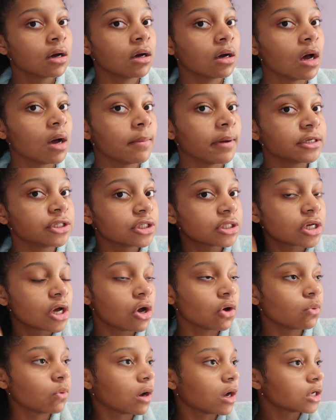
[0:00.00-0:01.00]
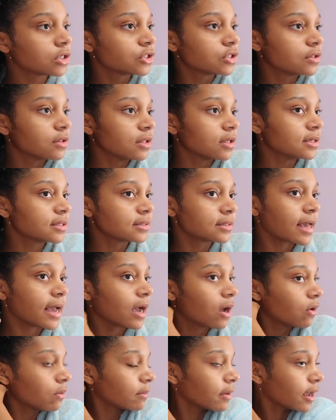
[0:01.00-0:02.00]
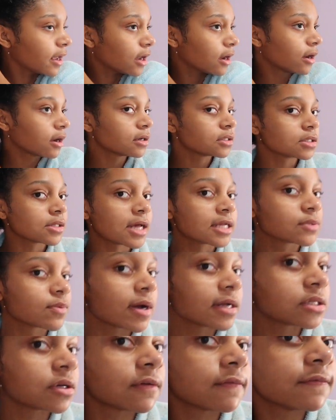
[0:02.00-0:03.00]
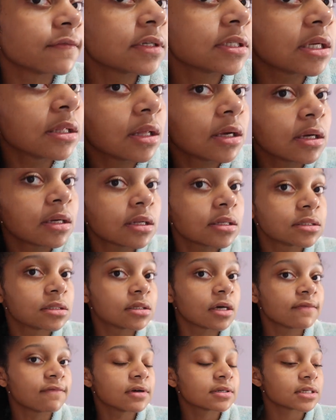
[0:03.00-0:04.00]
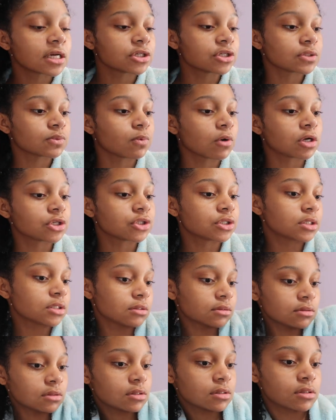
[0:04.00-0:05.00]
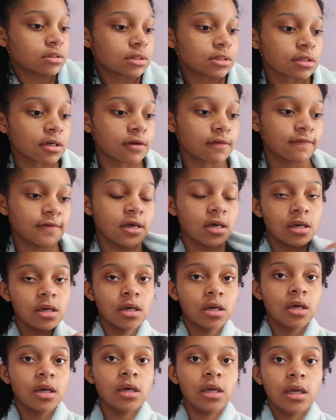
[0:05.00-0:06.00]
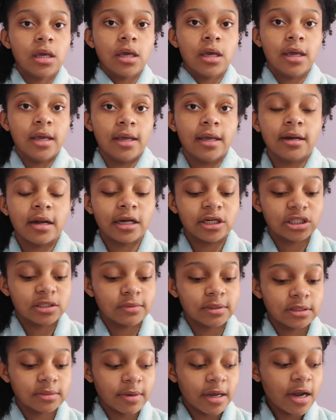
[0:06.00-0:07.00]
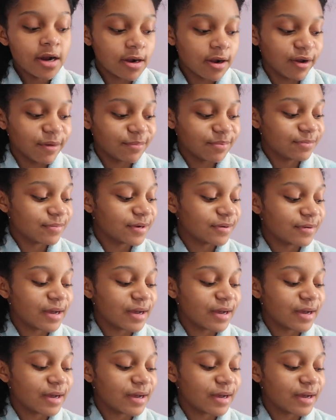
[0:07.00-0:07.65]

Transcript: um I just co-washed this out my hair, so that's why it's all frizzy looking and stuff, because I just washed it and stuff, and I just messed my hair up.